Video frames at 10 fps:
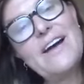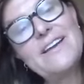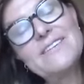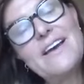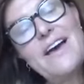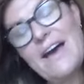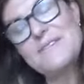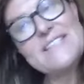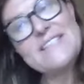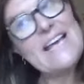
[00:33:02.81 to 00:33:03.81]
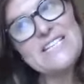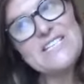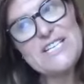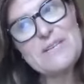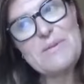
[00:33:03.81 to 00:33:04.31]
And I was telling
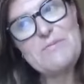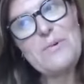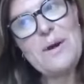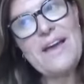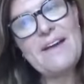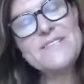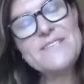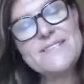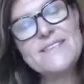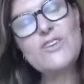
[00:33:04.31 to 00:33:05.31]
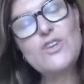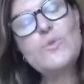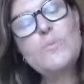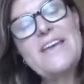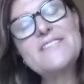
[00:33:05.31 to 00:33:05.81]
Jada before, I haven't seen
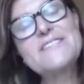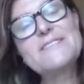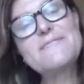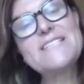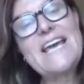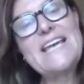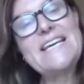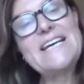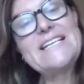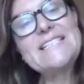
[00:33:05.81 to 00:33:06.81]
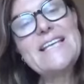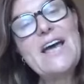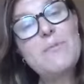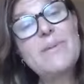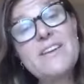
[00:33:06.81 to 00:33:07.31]
new patients for 10 years
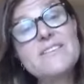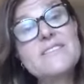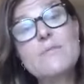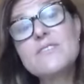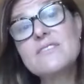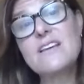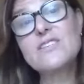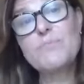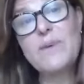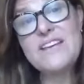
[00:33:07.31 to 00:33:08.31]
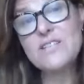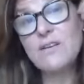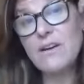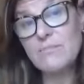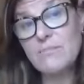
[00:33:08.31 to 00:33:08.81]
because there was such pressure
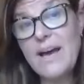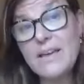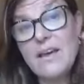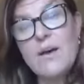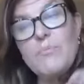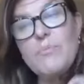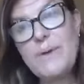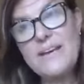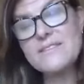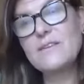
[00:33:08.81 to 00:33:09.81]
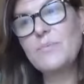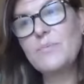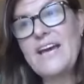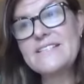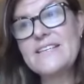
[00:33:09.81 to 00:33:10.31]
on my personal
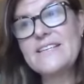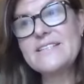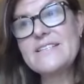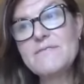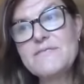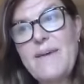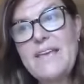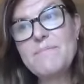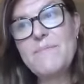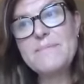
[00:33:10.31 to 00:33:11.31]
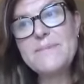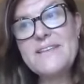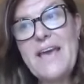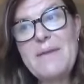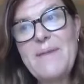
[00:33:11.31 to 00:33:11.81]
practice after Making Babies
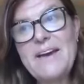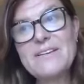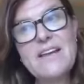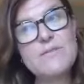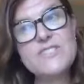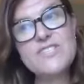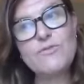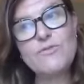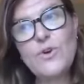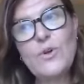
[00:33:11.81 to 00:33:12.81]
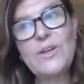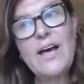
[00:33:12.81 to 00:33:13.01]
came out, and I was just full.